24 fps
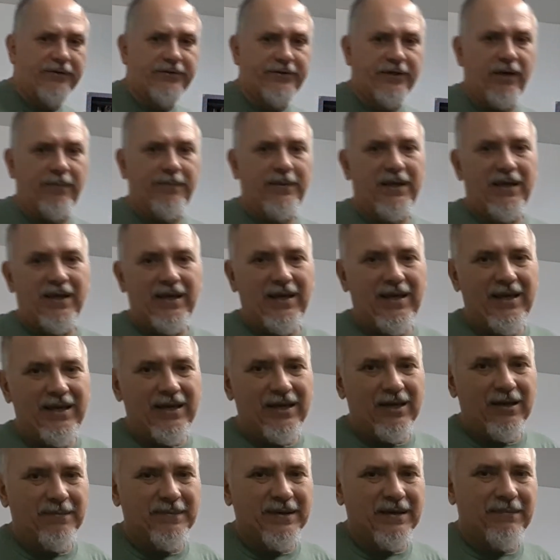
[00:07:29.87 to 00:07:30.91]

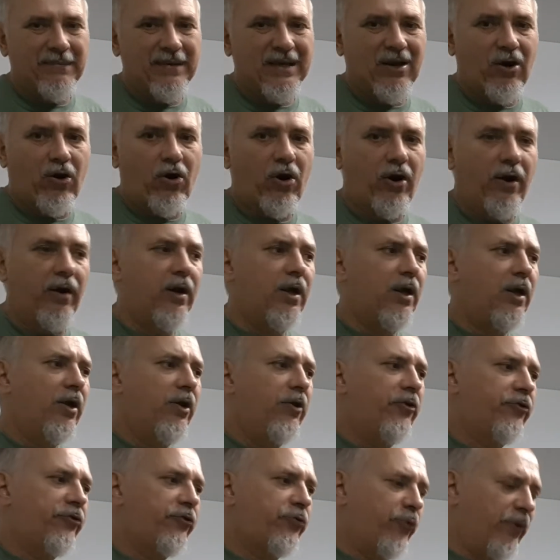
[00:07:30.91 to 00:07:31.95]
S-W-E-M-M-E-R,
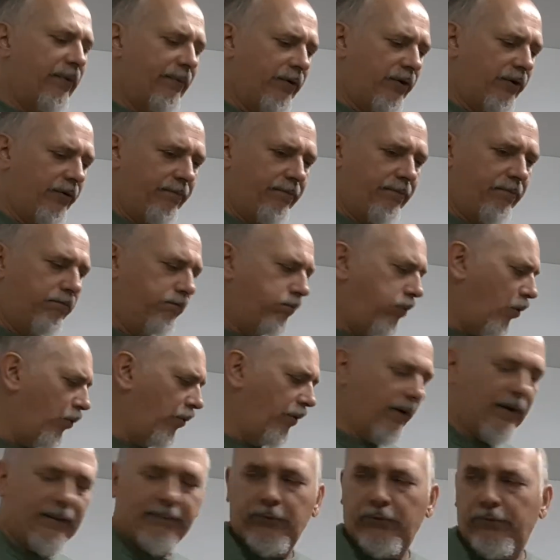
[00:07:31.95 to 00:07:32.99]
Swimmer
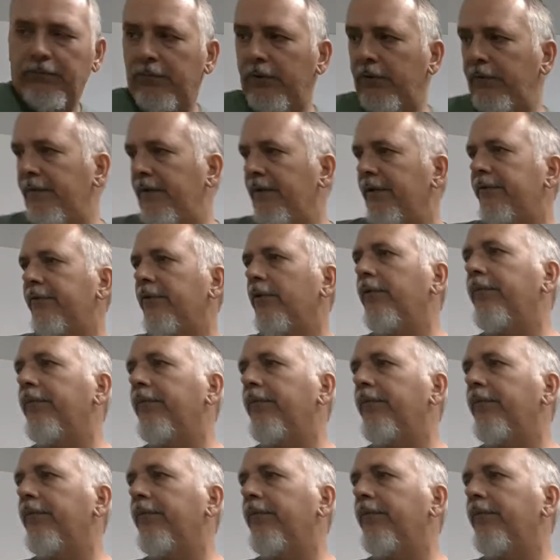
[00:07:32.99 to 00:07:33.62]
board. I'm going to move this